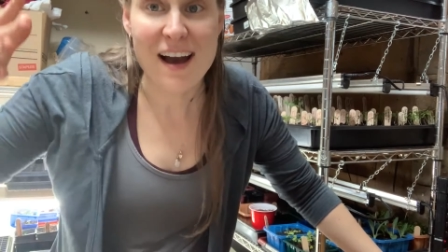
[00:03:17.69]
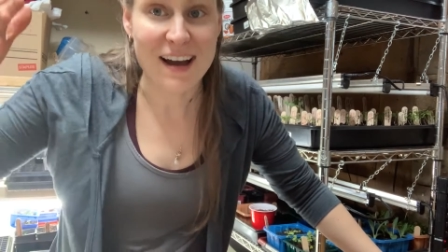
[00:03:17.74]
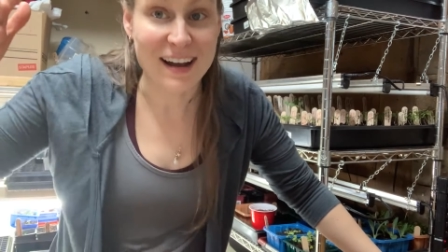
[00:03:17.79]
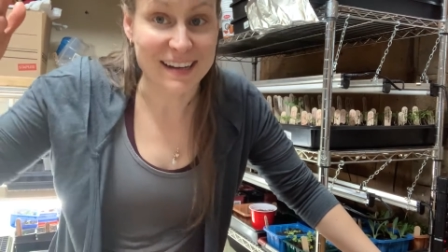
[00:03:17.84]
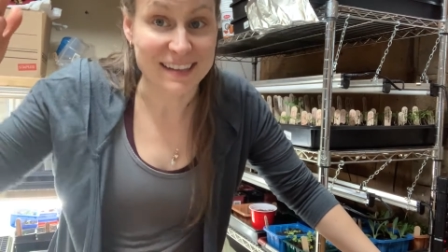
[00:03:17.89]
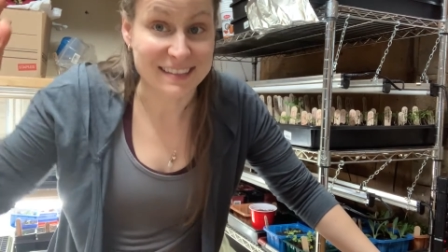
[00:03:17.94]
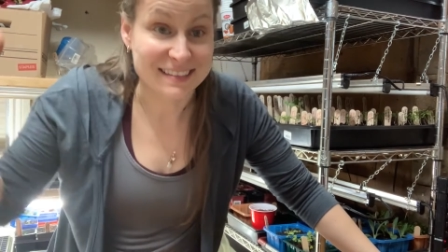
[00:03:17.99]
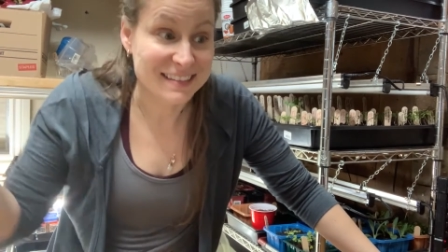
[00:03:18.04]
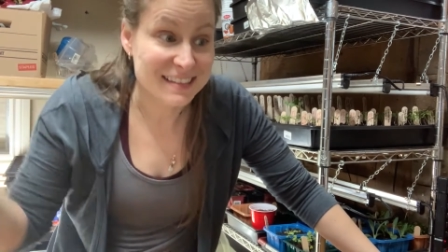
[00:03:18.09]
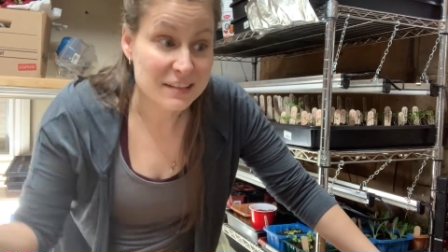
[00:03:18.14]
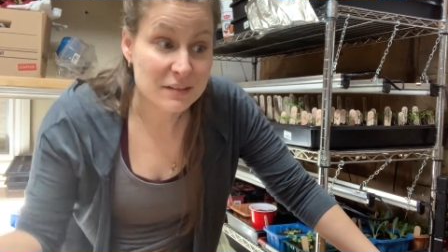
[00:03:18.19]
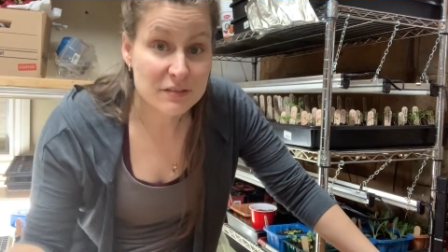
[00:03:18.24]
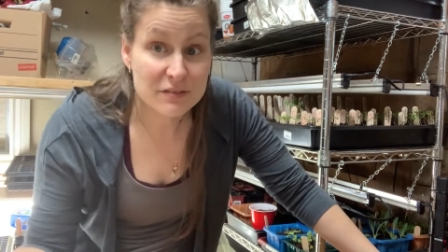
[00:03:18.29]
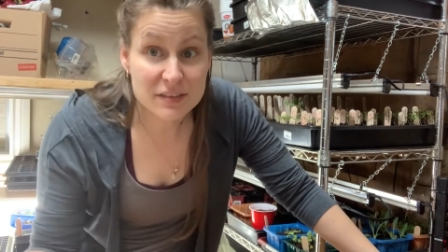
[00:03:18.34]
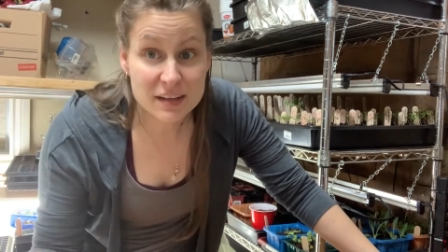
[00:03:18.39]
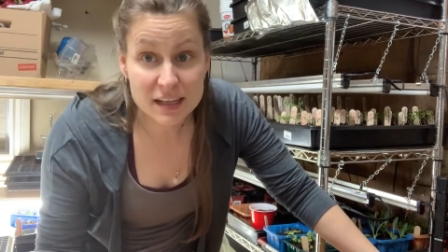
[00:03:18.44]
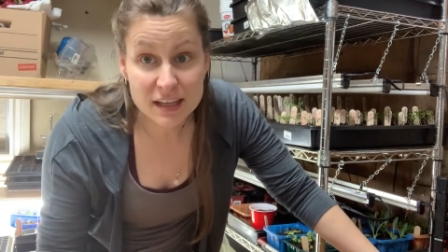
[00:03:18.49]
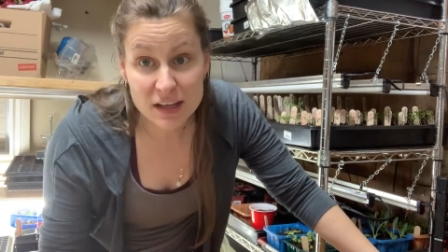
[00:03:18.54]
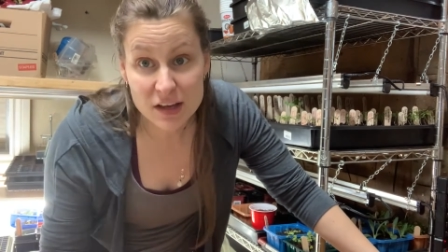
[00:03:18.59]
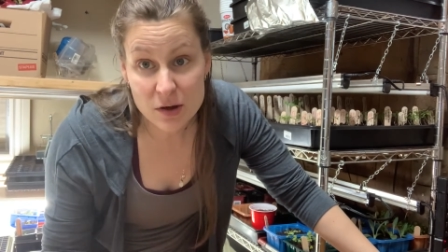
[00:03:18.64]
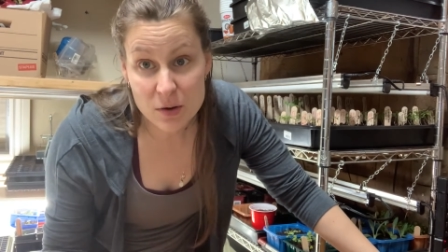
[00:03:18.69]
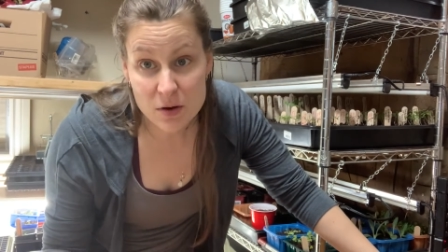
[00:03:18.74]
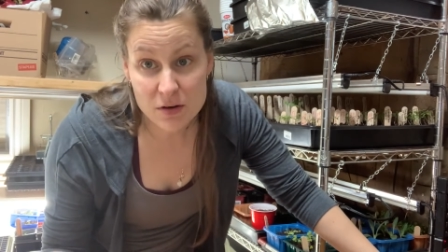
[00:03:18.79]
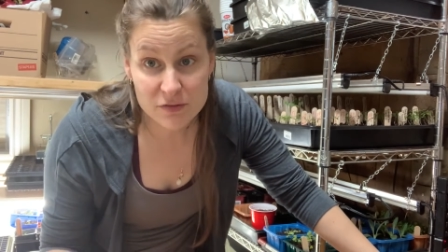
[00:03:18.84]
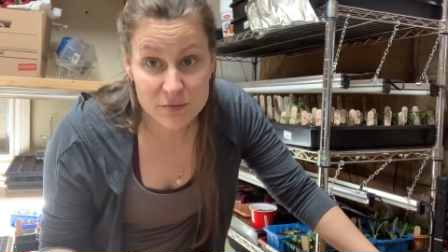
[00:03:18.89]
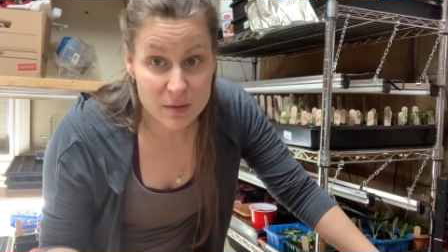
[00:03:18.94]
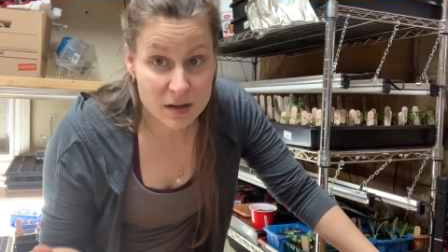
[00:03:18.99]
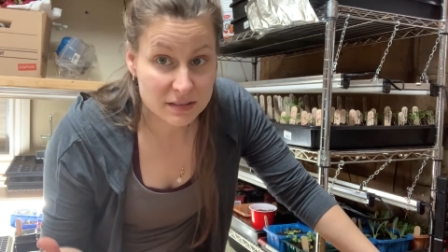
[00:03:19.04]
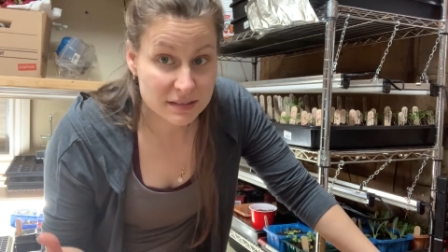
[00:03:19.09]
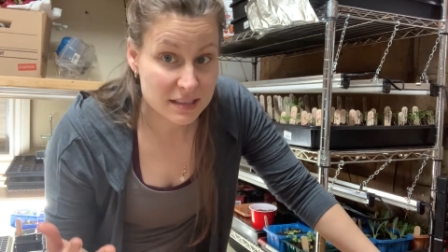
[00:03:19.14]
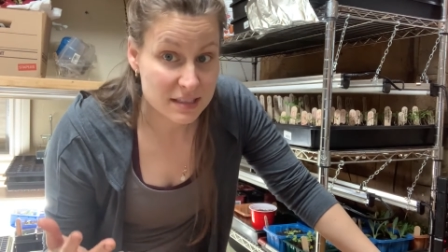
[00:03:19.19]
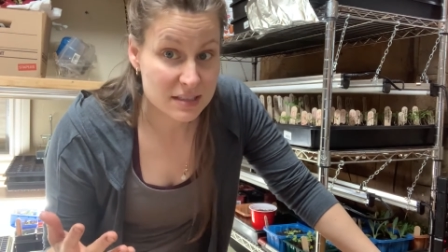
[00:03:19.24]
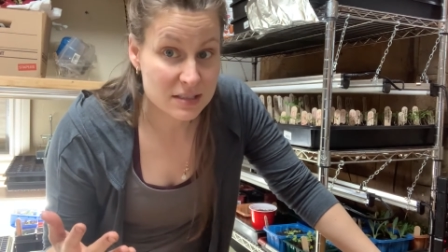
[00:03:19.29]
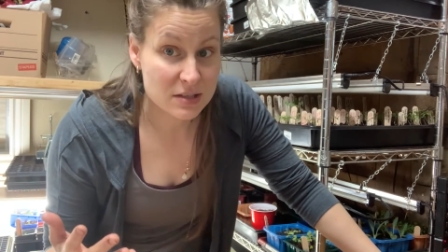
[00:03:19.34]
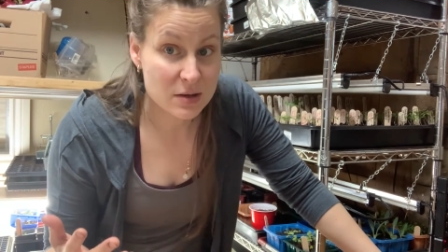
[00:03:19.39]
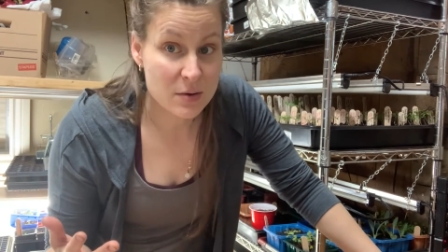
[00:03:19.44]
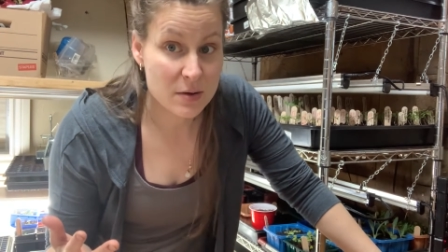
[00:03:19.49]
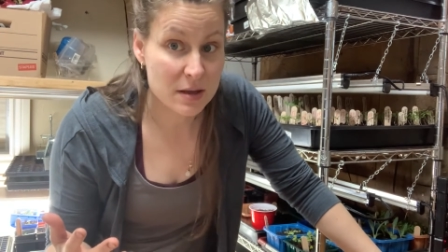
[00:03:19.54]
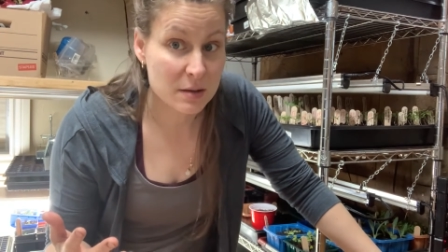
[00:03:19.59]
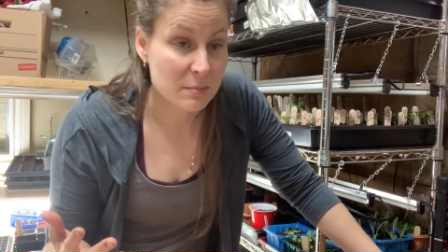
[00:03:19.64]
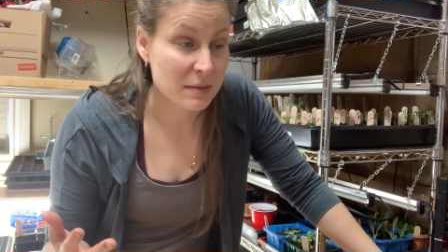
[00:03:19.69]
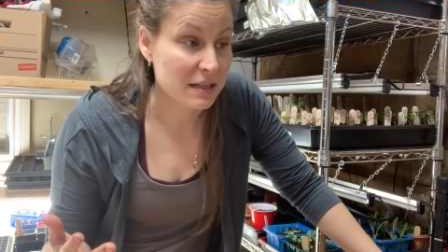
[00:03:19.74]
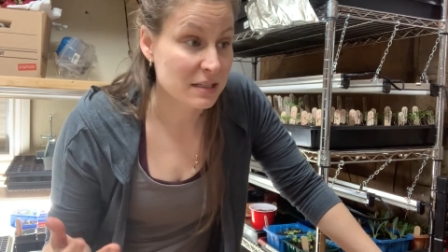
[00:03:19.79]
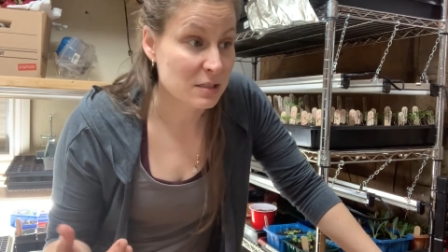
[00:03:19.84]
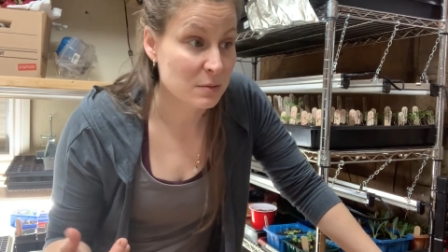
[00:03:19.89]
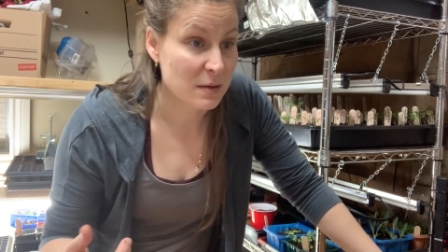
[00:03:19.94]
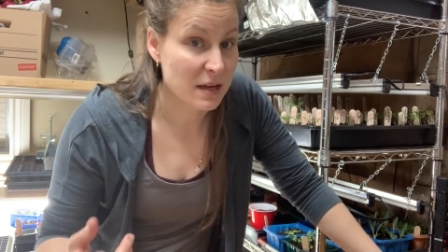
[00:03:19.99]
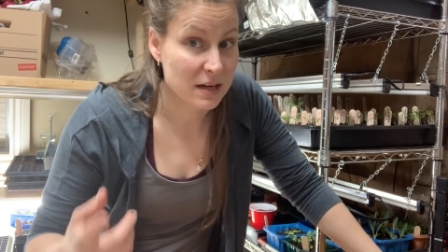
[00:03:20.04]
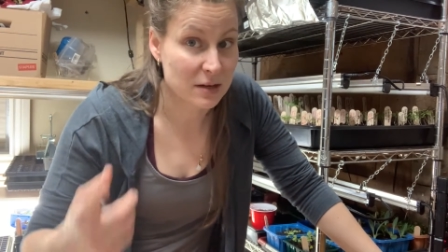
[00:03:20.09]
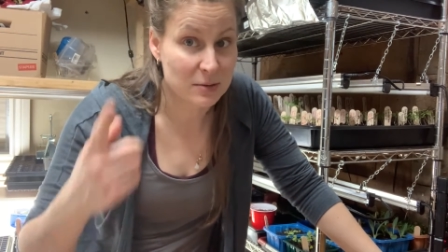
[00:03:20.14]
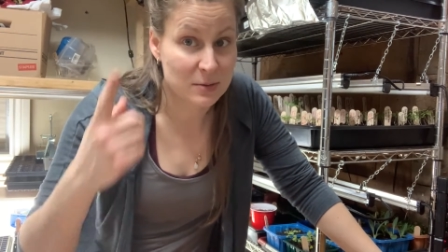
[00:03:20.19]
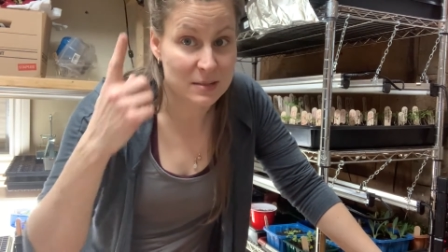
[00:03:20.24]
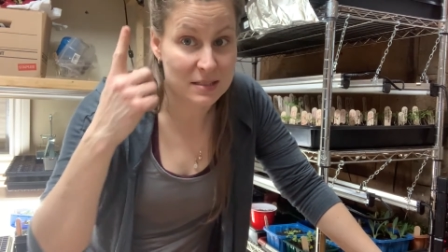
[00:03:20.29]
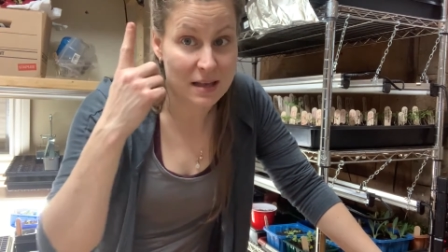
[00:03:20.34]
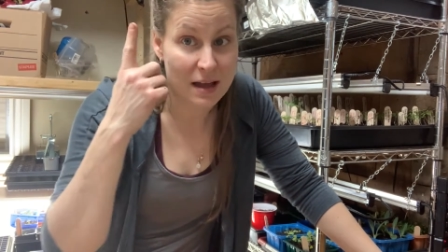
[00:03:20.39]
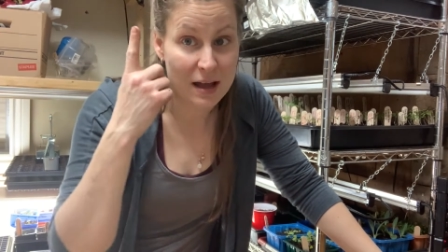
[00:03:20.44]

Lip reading: I did a video of multi-sowing my tomatoes.